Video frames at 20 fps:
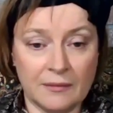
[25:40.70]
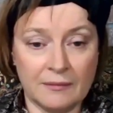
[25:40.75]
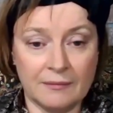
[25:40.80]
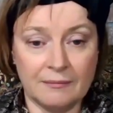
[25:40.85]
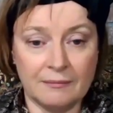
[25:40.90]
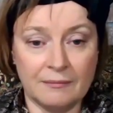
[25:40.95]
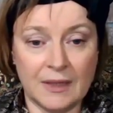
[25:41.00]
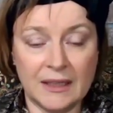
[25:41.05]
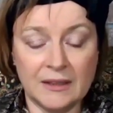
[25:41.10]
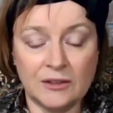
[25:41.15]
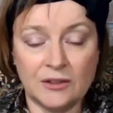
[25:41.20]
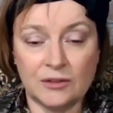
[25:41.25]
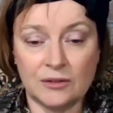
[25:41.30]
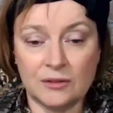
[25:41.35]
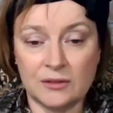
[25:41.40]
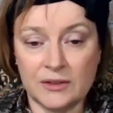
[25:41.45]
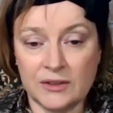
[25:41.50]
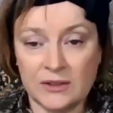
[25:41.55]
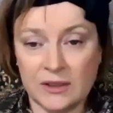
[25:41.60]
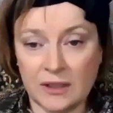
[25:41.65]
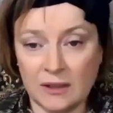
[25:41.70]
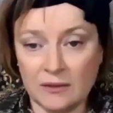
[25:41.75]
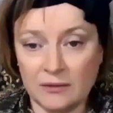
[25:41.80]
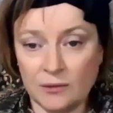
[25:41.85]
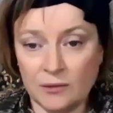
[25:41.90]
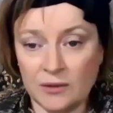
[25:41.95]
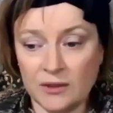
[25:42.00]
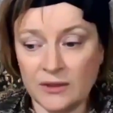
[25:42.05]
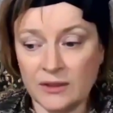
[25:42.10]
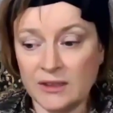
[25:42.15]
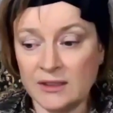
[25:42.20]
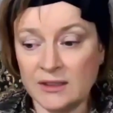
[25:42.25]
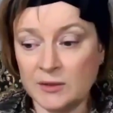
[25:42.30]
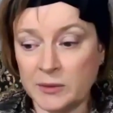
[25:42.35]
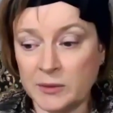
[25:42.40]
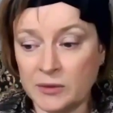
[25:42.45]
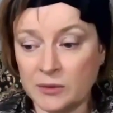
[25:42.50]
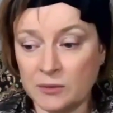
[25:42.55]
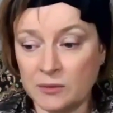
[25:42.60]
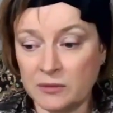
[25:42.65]
mental stuff, all the things we
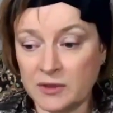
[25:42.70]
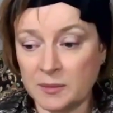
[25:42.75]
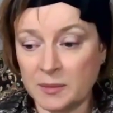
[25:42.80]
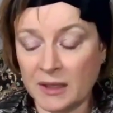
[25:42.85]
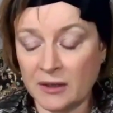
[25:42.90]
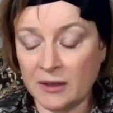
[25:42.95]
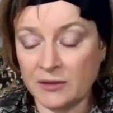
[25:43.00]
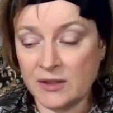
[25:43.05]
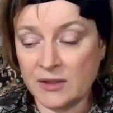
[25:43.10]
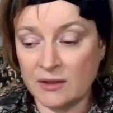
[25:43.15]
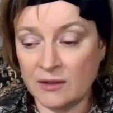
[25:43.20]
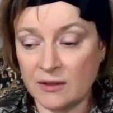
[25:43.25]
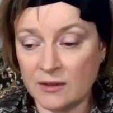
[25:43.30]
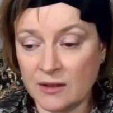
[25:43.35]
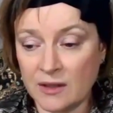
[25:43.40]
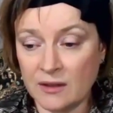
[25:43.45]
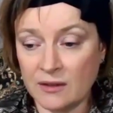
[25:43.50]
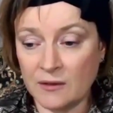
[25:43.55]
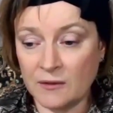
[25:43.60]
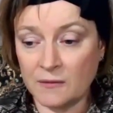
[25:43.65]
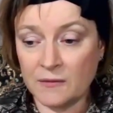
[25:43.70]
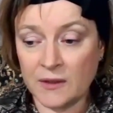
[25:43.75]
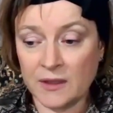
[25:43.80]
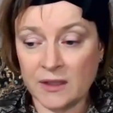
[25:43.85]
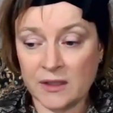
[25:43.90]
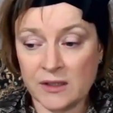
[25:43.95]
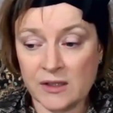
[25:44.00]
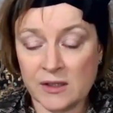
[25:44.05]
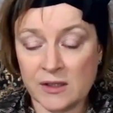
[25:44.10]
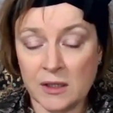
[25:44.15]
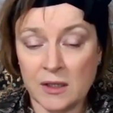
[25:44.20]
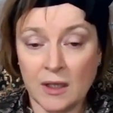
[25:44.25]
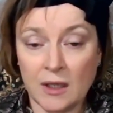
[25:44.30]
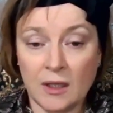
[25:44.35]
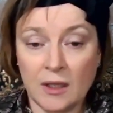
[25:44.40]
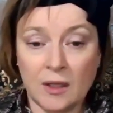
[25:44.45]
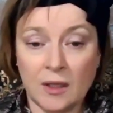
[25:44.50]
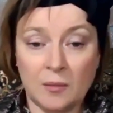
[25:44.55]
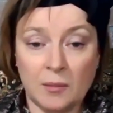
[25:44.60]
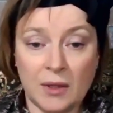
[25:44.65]
talked about in the first
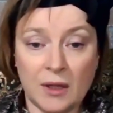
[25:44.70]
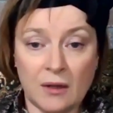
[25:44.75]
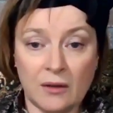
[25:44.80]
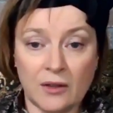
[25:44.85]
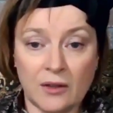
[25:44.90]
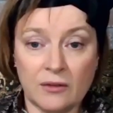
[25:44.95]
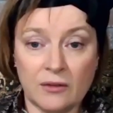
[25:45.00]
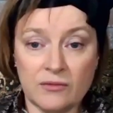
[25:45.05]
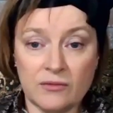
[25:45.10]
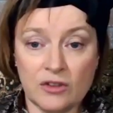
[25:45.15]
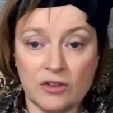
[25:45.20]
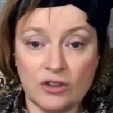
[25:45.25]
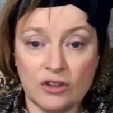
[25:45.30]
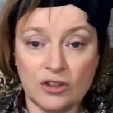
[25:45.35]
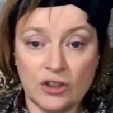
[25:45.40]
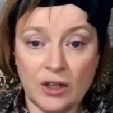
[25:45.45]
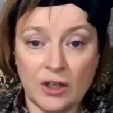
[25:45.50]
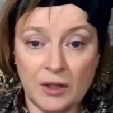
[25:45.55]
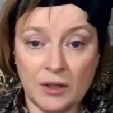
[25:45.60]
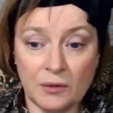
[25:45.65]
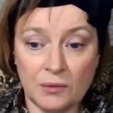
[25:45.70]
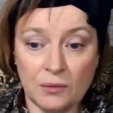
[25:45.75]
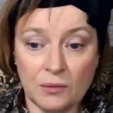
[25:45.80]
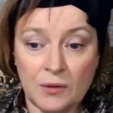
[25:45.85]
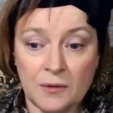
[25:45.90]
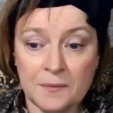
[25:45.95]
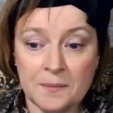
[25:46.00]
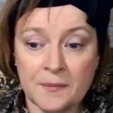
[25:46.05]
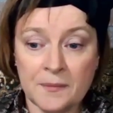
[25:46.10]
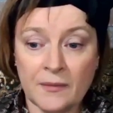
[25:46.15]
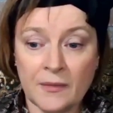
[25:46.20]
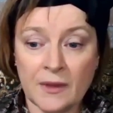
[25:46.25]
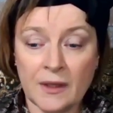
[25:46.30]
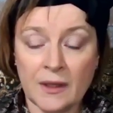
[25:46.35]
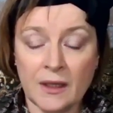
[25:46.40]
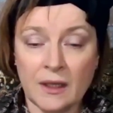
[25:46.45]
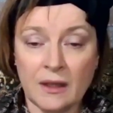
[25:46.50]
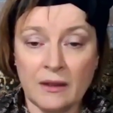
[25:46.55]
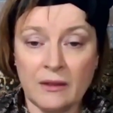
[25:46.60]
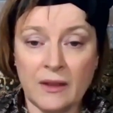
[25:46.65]
part of the show,
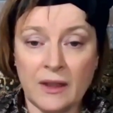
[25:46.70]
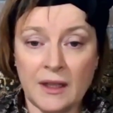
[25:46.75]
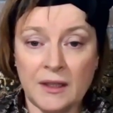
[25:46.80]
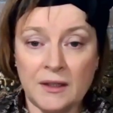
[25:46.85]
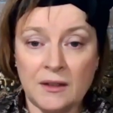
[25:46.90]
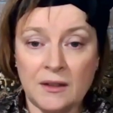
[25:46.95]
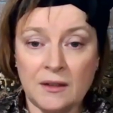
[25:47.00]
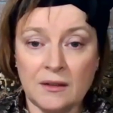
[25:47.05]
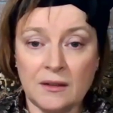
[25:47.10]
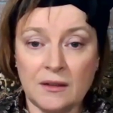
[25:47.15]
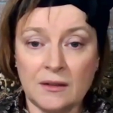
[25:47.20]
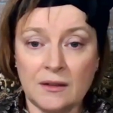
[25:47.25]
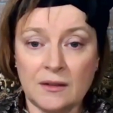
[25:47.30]
then